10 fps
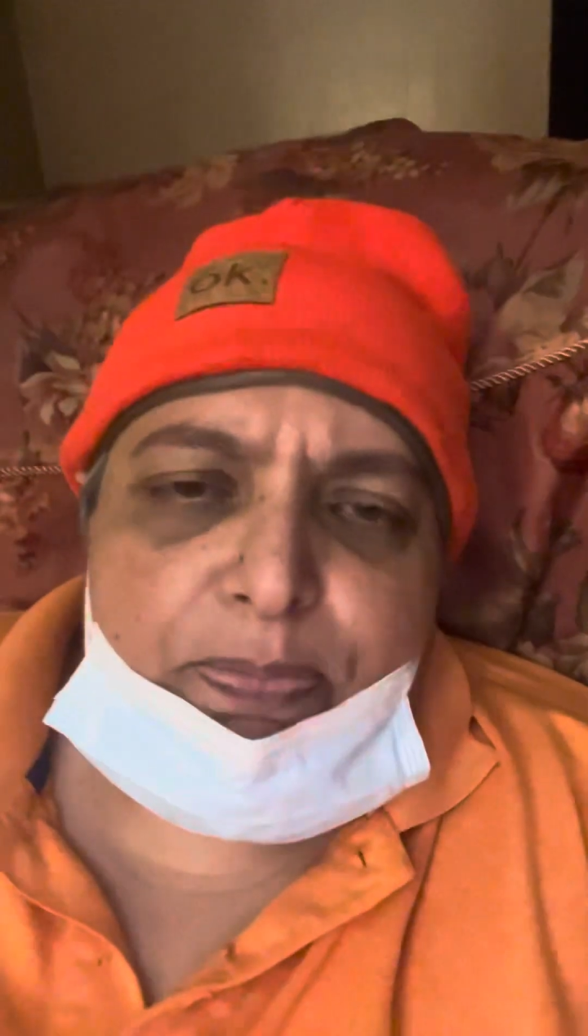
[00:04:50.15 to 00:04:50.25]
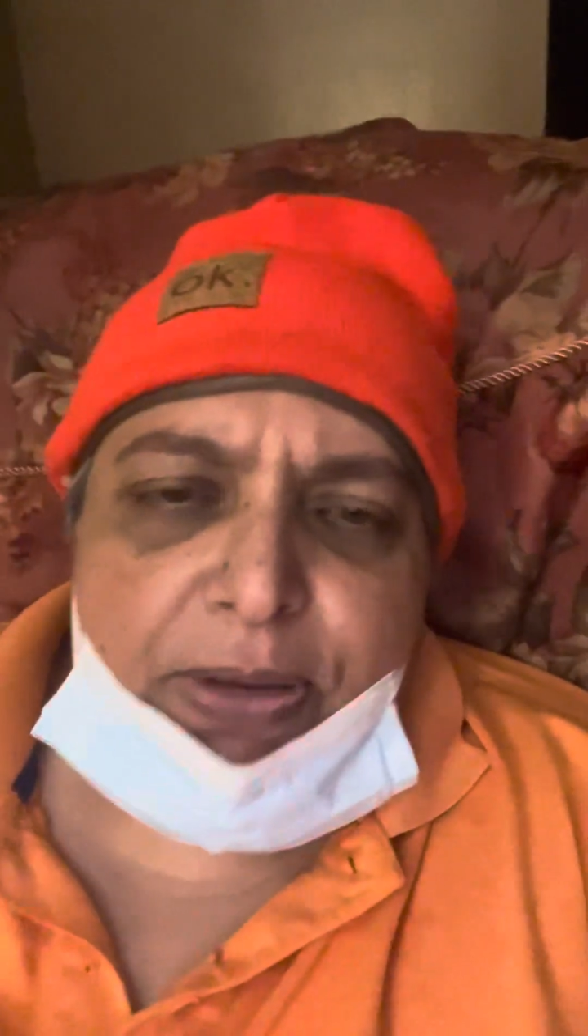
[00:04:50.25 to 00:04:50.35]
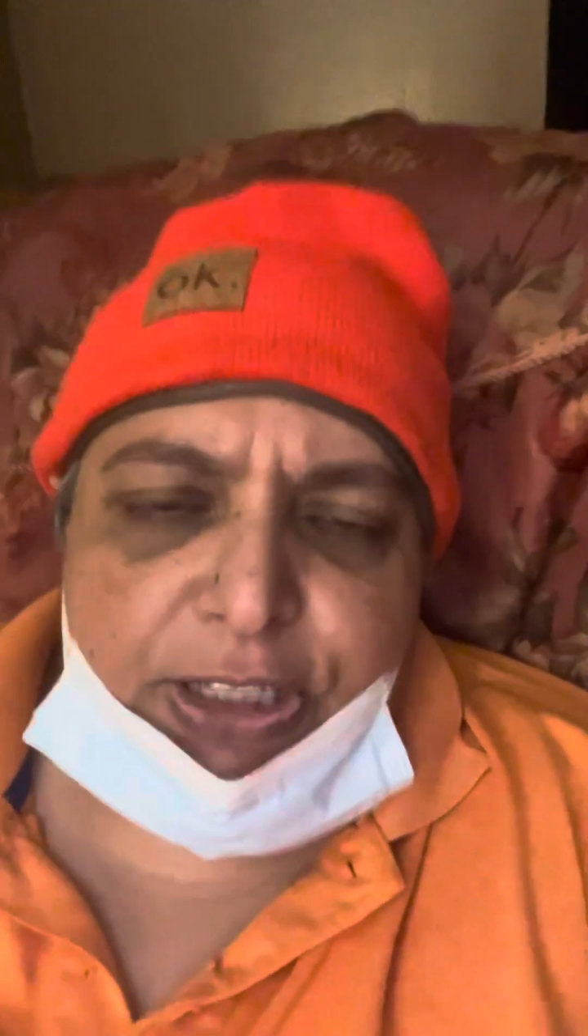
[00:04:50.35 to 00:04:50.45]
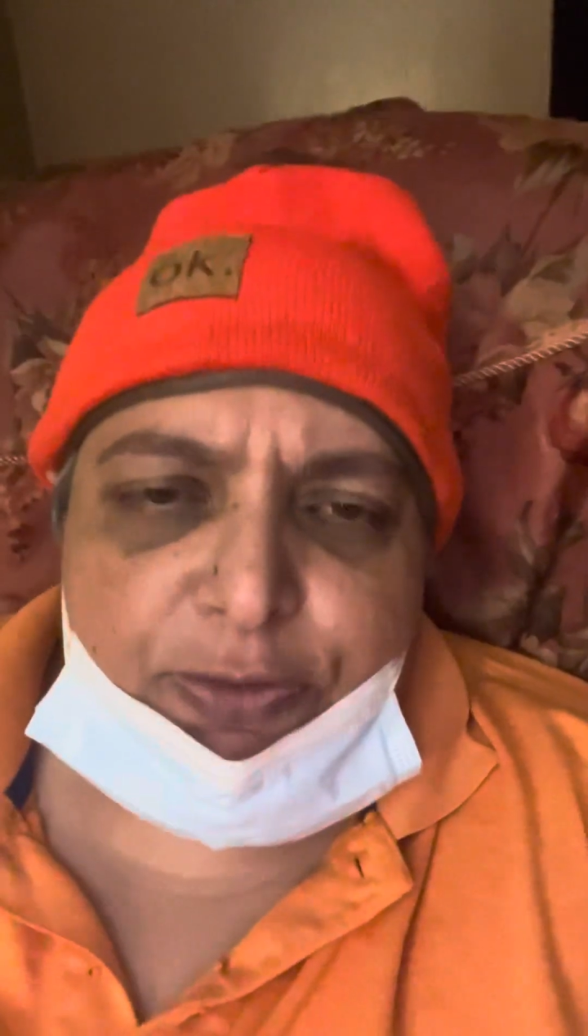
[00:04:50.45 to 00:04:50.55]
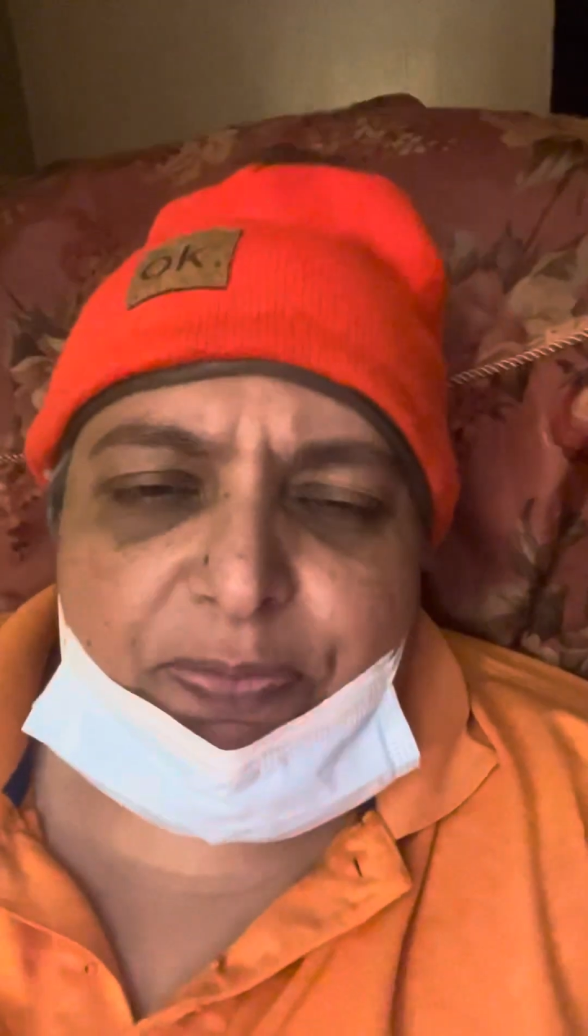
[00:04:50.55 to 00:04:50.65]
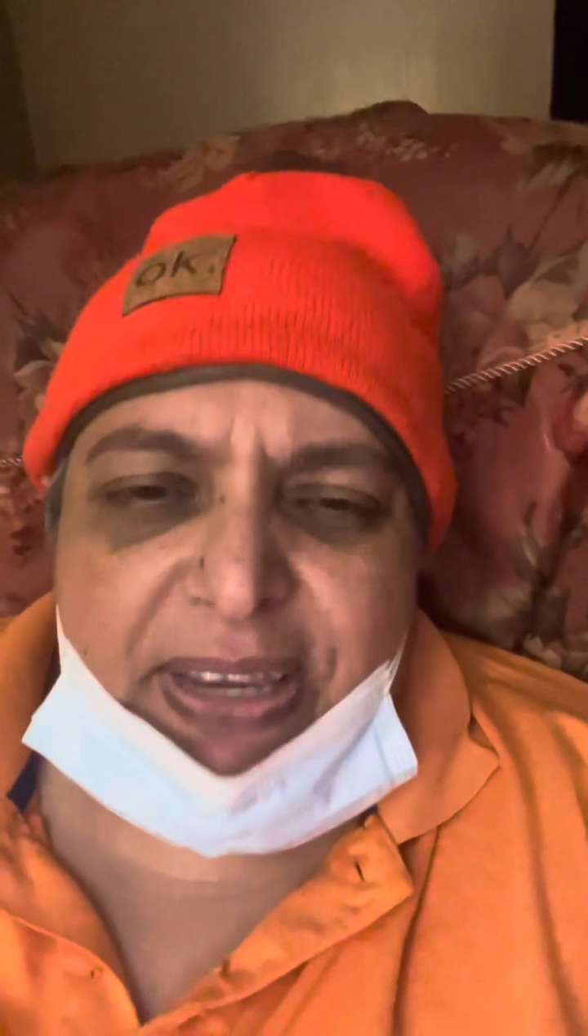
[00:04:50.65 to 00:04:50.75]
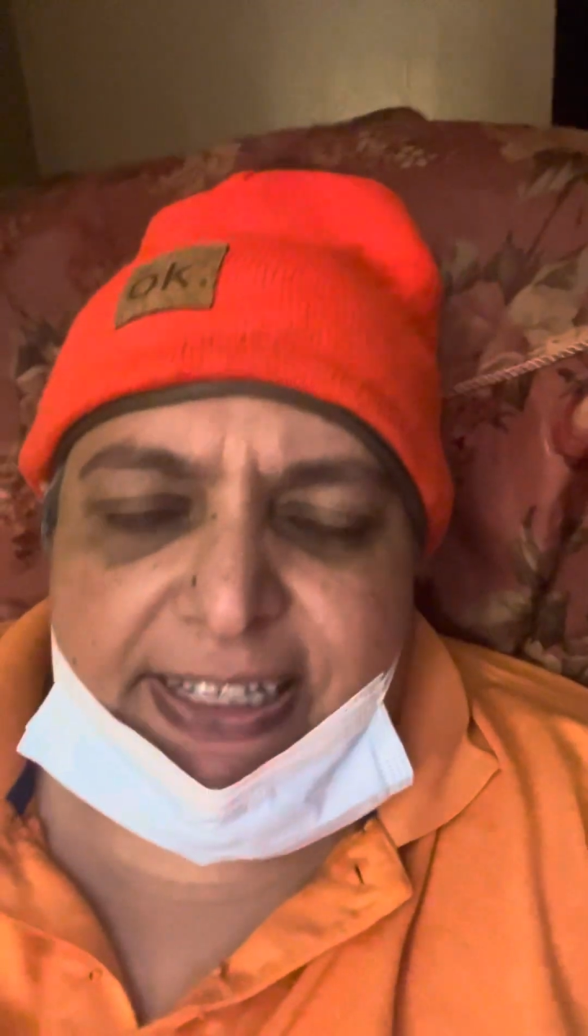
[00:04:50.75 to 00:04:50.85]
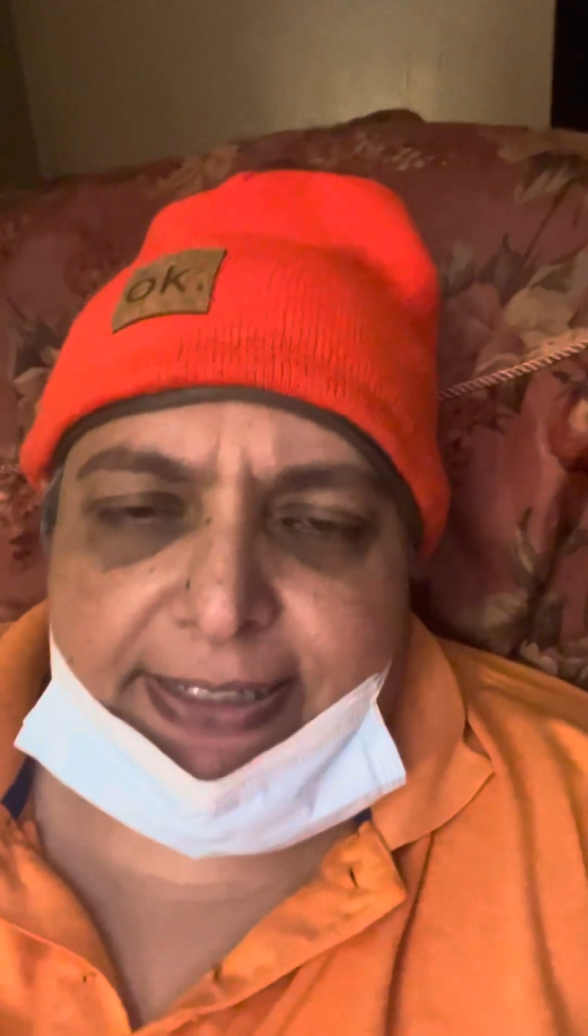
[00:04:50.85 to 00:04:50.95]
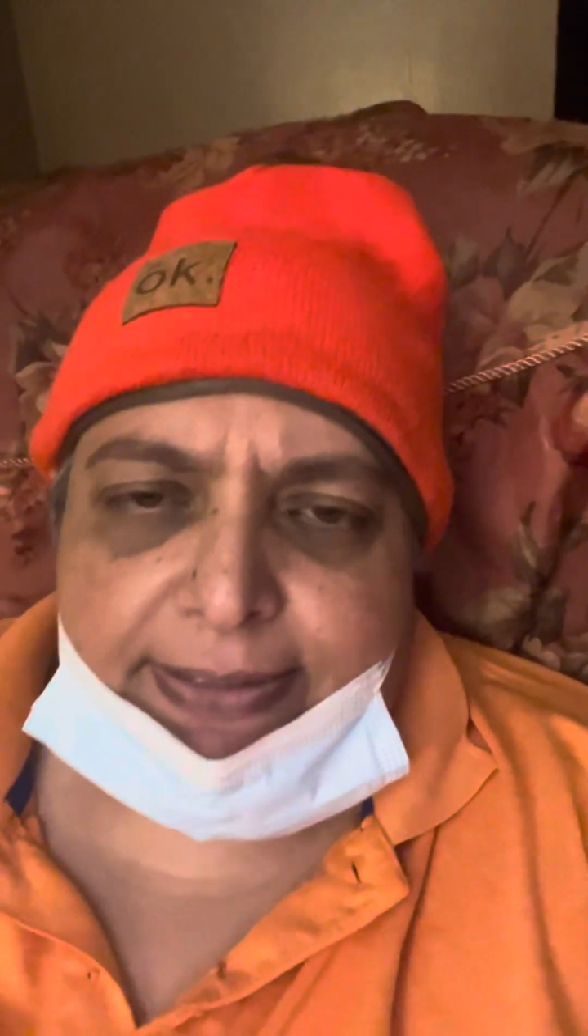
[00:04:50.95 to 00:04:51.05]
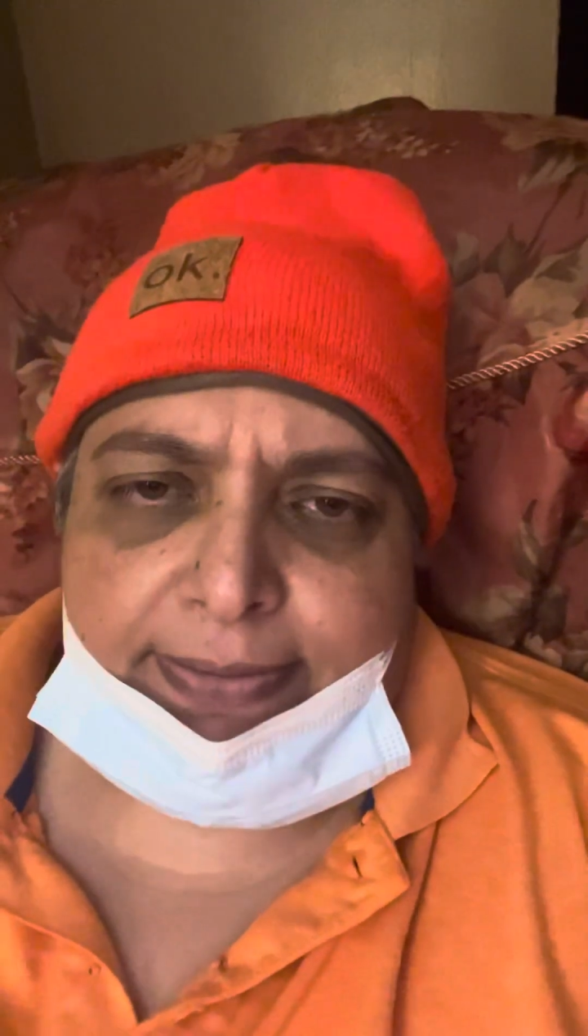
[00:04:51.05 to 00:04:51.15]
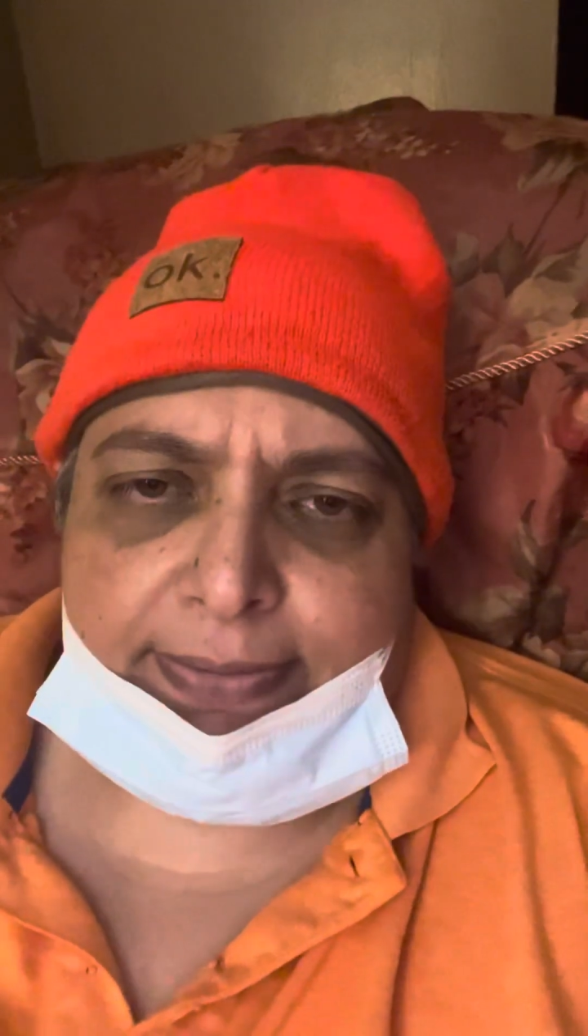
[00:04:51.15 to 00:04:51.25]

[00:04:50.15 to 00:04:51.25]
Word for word: piece of meat.